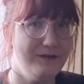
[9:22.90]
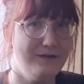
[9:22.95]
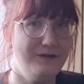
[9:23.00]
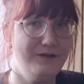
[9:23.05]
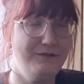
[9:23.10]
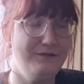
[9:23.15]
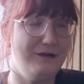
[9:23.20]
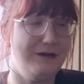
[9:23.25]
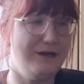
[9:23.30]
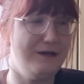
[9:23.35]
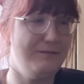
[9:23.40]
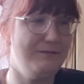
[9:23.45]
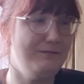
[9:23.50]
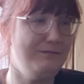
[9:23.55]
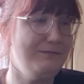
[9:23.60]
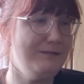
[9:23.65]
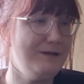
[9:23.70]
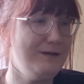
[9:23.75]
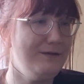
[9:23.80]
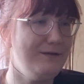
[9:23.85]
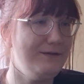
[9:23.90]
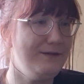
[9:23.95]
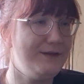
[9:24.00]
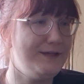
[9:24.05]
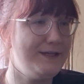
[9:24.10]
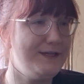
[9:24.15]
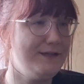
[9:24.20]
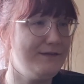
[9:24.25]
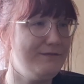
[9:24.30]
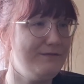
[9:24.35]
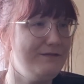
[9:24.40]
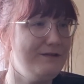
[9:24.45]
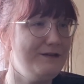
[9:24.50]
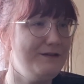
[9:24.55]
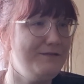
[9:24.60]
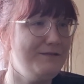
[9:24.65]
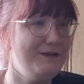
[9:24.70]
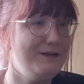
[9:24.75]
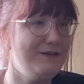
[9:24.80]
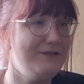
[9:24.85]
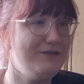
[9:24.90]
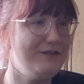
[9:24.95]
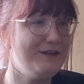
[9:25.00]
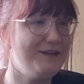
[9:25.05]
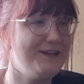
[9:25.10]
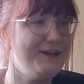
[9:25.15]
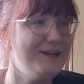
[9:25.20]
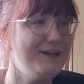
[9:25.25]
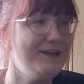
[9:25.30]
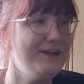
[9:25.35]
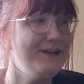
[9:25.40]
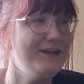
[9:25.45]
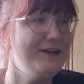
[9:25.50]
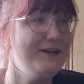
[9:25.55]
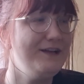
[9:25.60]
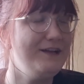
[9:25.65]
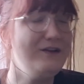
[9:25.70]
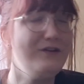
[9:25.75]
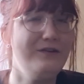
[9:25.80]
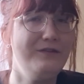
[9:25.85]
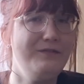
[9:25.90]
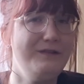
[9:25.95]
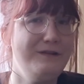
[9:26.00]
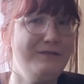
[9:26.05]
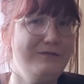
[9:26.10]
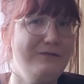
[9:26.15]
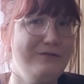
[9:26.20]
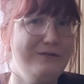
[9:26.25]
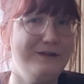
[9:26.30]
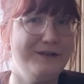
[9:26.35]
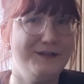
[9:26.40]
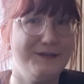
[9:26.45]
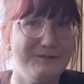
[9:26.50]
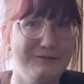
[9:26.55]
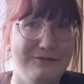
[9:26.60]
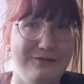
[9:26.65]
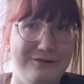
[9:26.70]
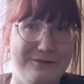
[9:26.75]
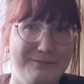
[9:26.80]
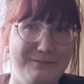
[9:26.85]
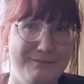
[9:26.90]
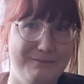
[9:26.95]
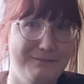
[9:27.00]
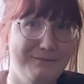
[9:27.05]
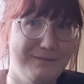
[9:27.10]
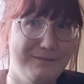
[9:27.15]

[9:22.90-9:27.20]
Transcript: new album because it really features a lot of influence from